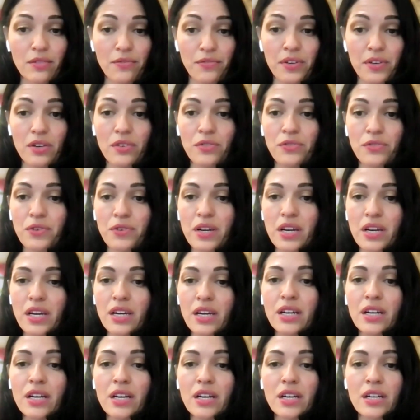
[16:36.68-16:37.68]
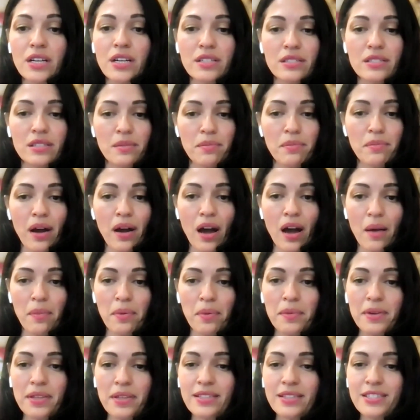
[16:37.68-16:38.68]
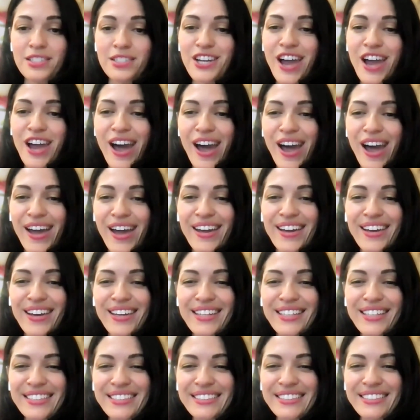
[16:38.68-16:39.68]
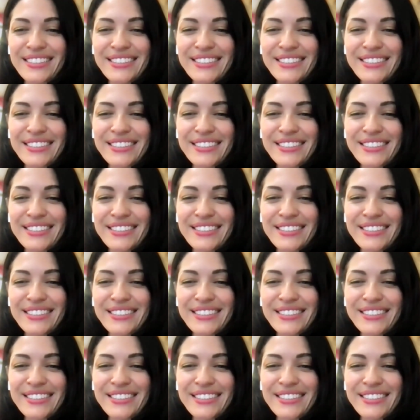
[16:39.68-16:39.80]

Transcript: And you feel free to pop them in the chat